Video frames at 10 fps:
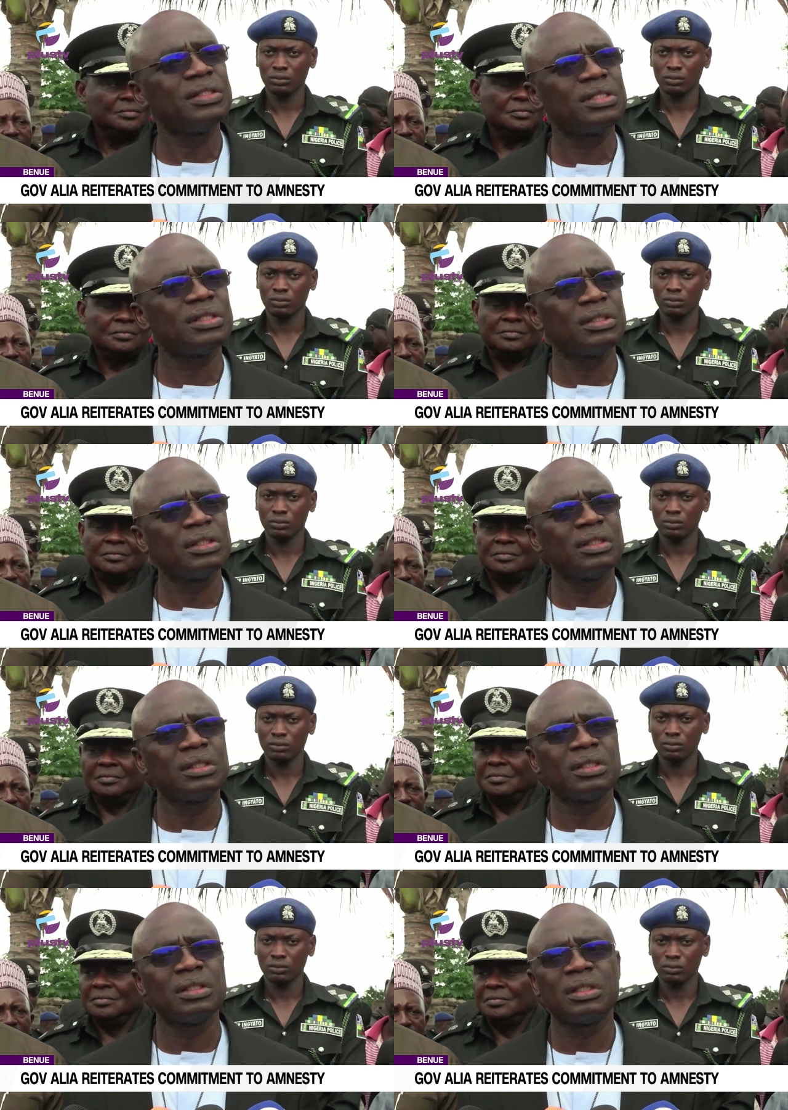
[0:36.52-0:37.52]
Speaker 1: and their
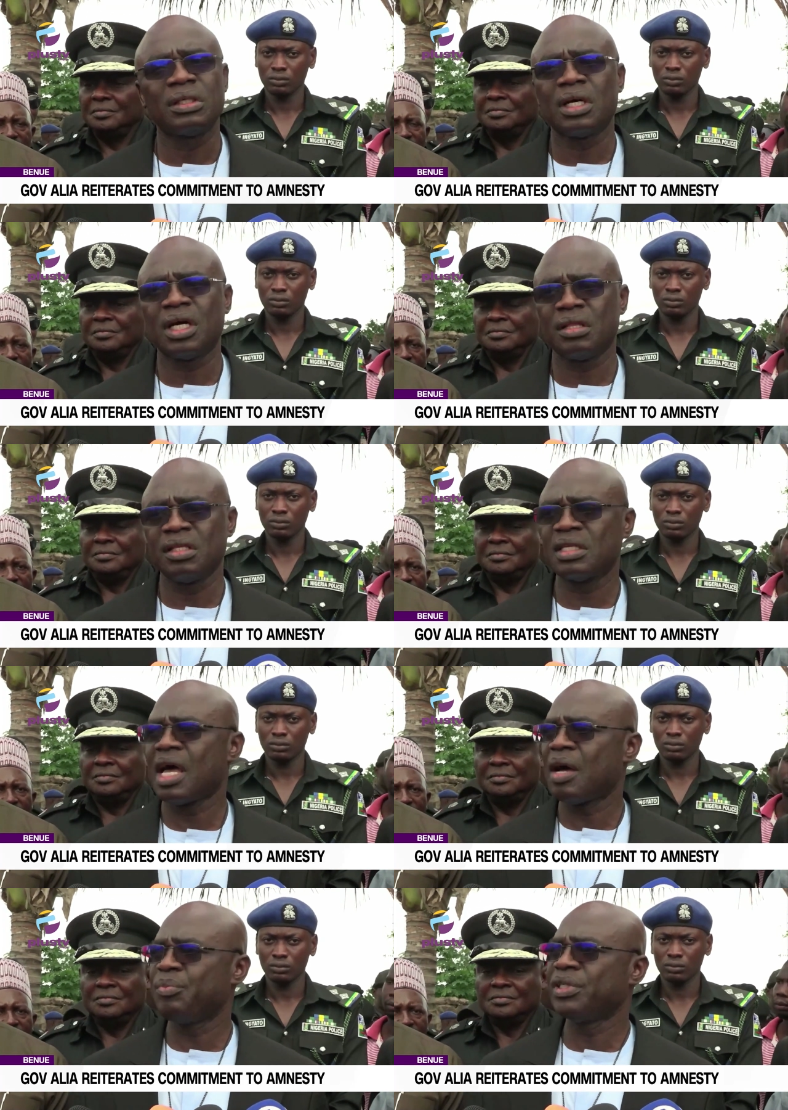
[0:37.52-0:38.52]
activities to
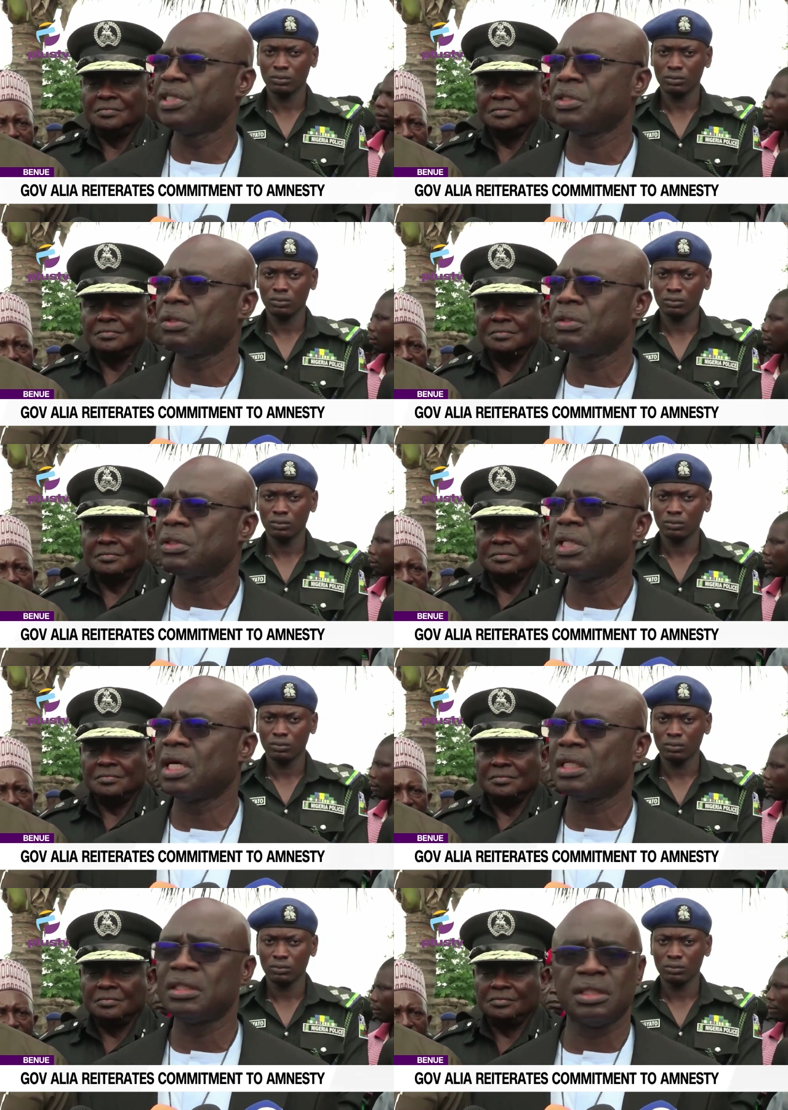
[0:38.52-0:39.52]
stop or face
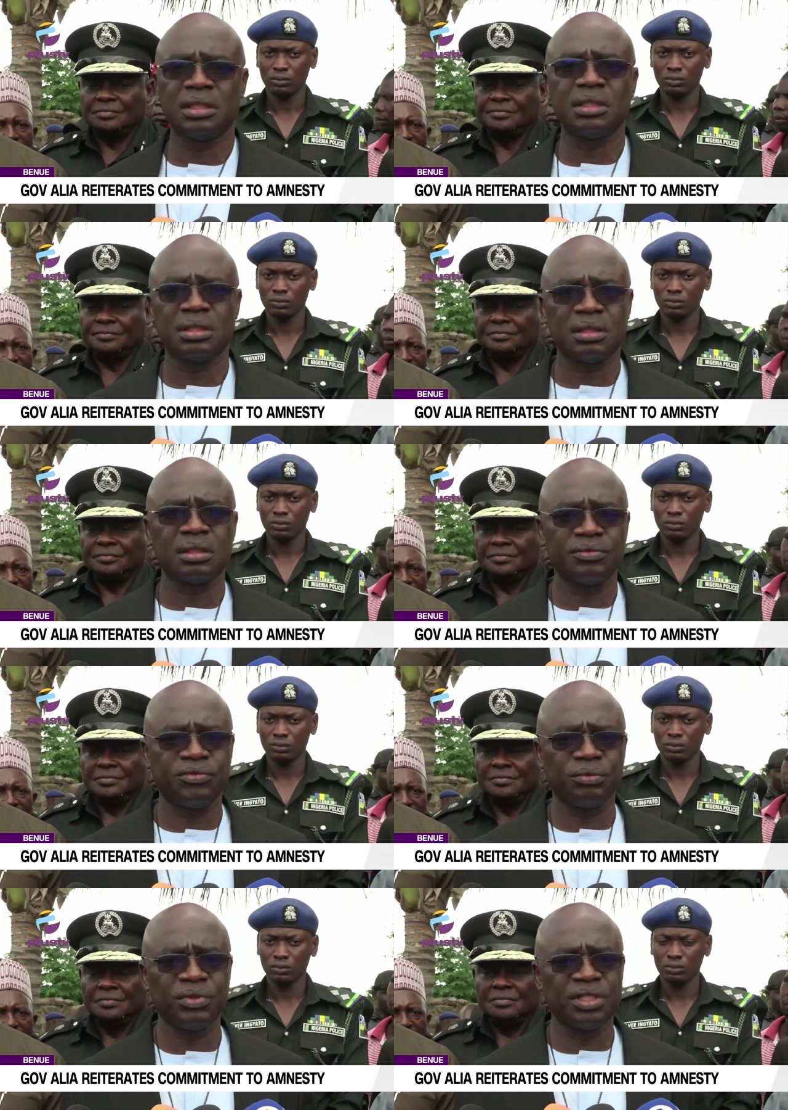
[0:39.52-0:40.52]
dethronement. In
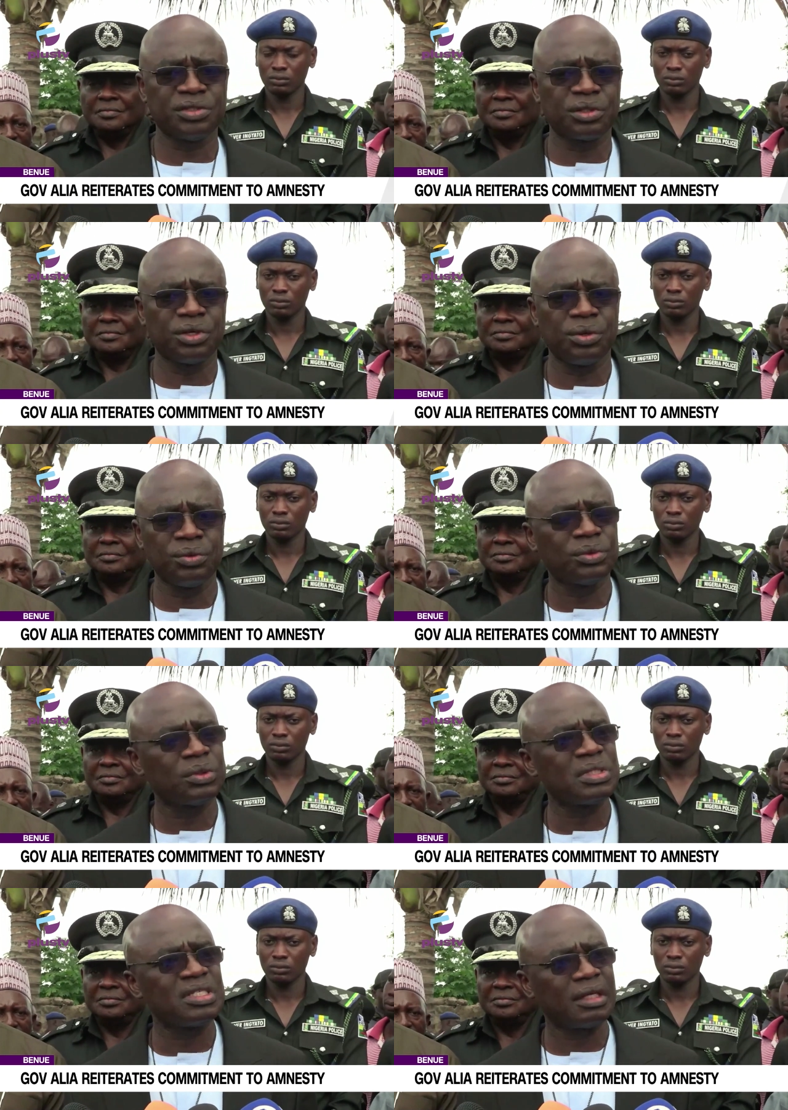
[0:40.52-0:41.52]
his response, the
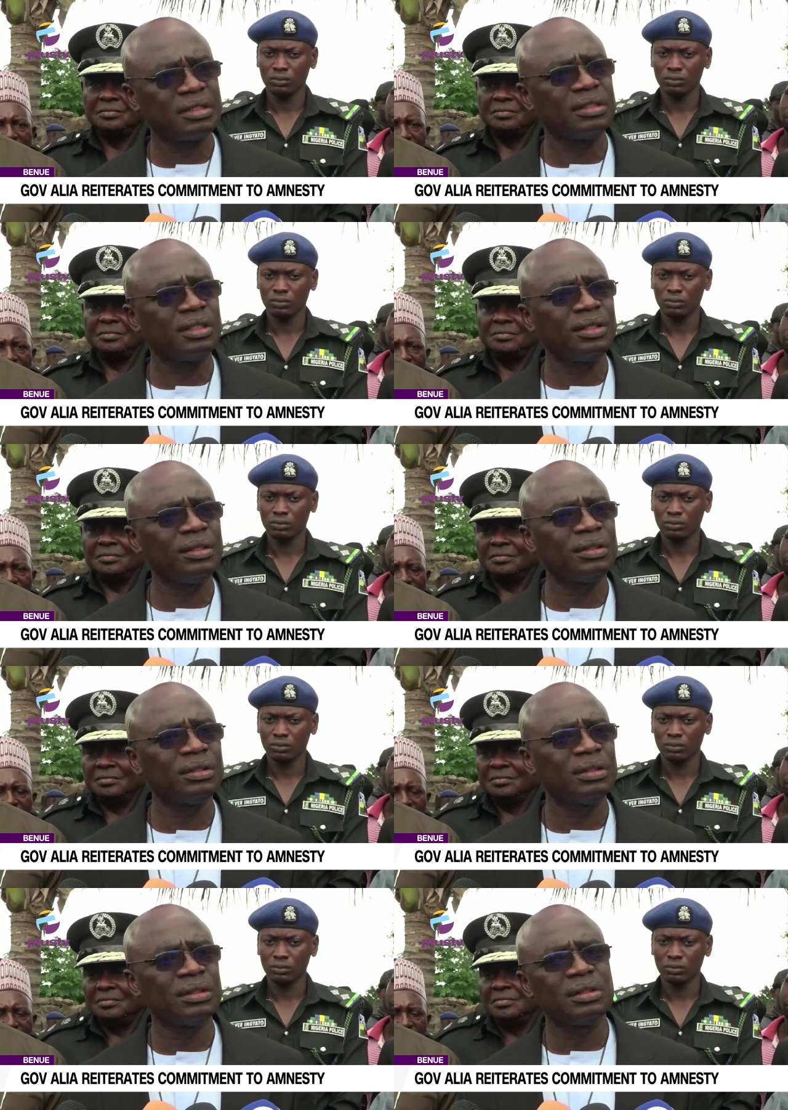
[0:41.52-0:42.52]
district head of the
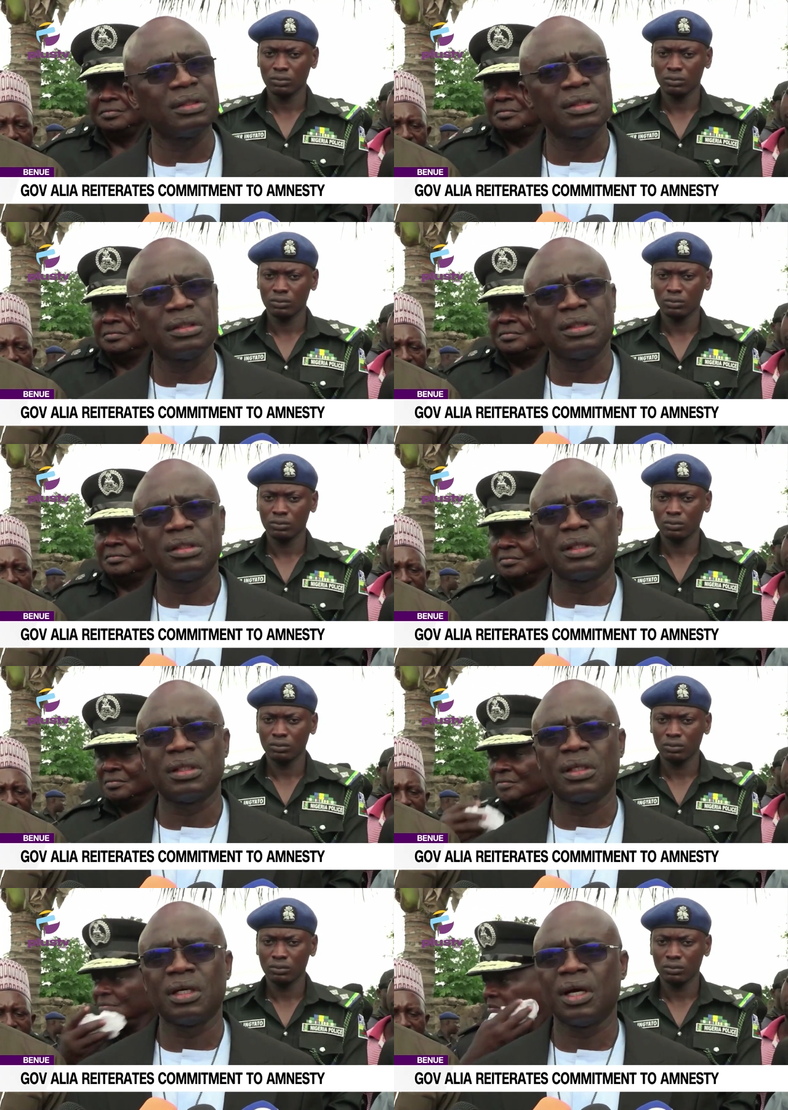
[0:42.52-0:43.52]
area, Tayo
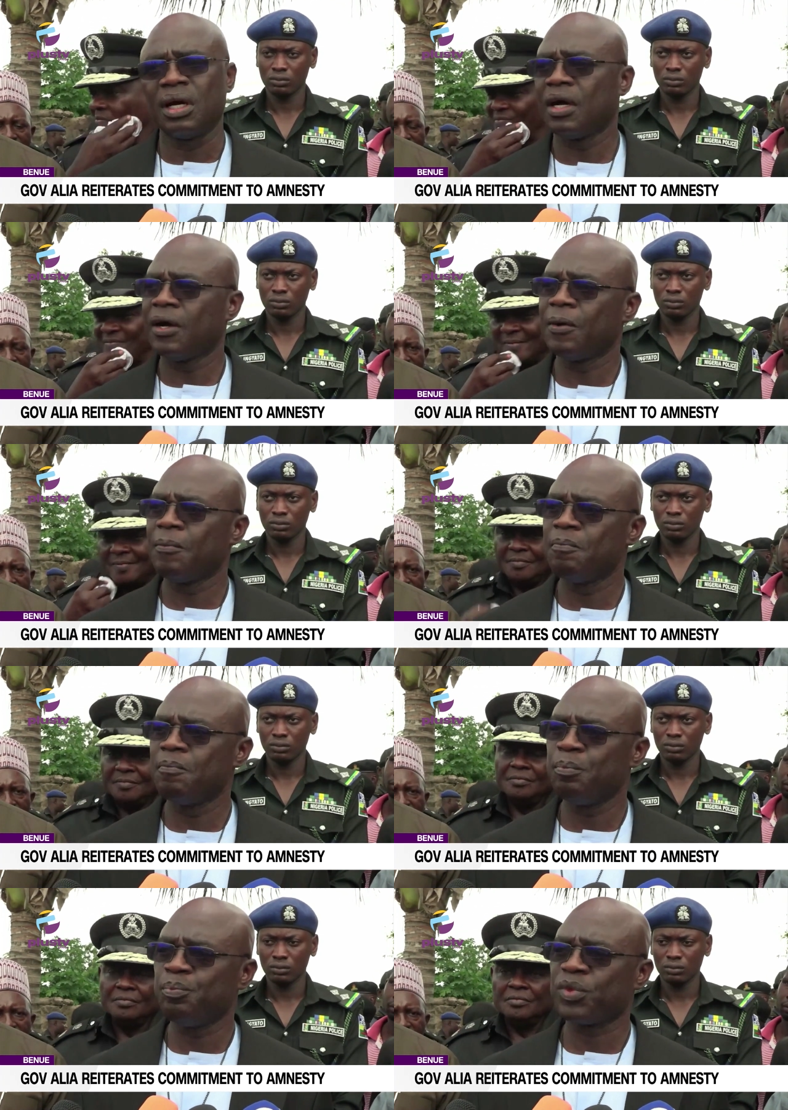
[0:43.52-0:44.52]
John
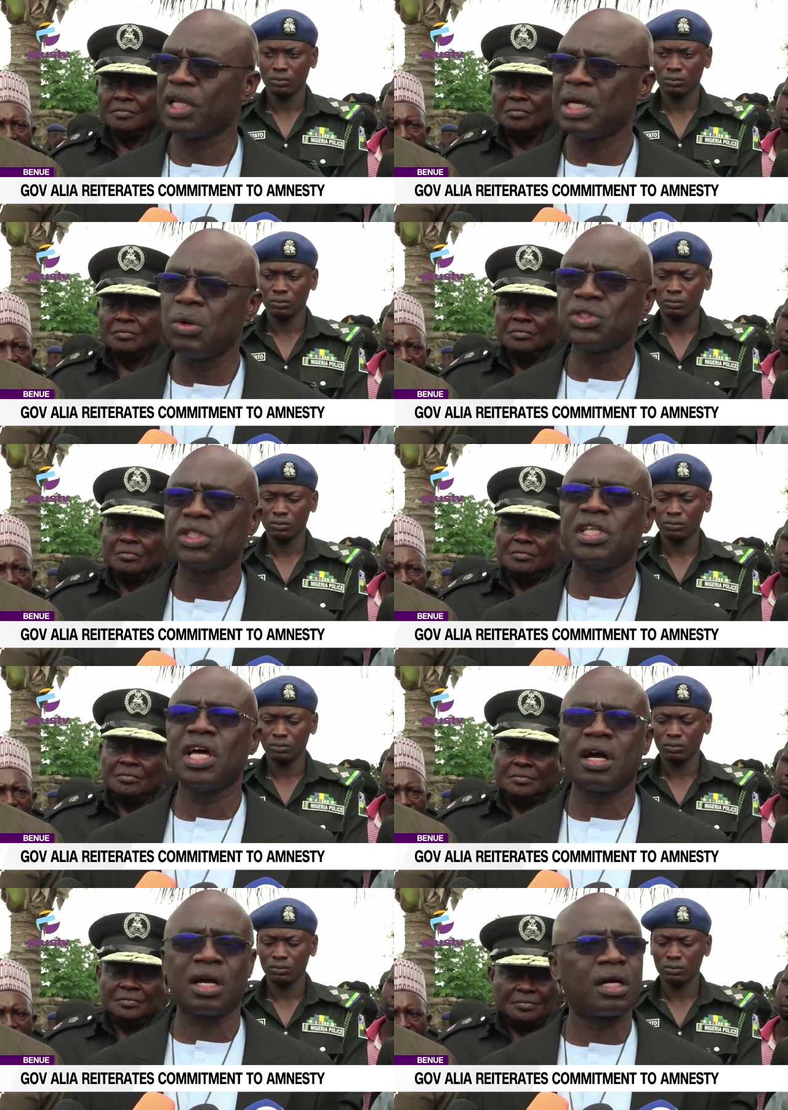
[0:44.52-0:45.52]
Kongwa, explained that the
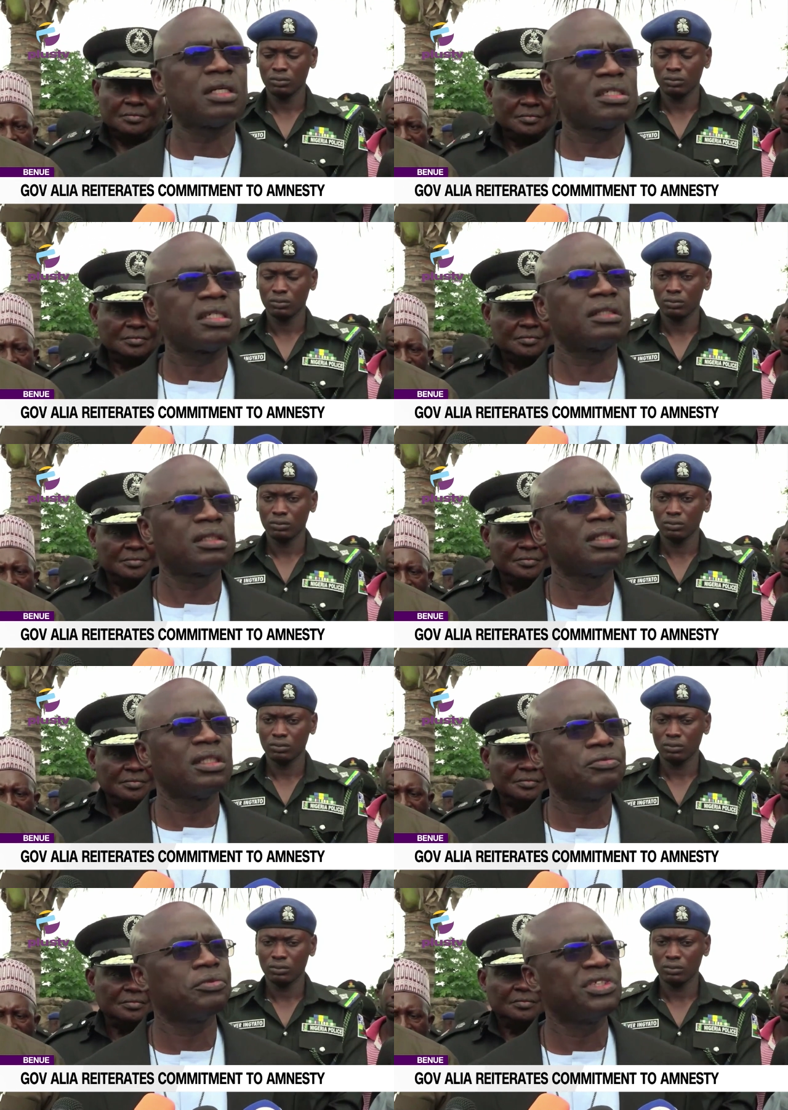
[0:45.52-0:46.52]
attackers were trying
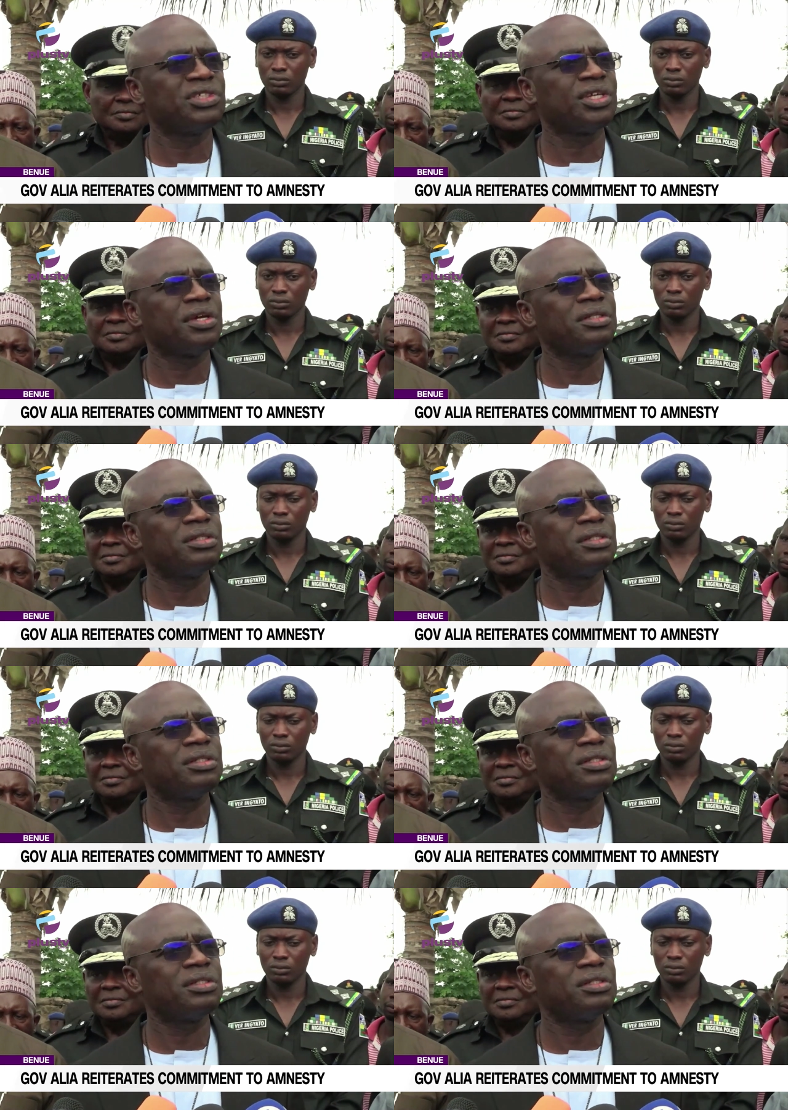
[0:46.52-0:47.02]
to intimidate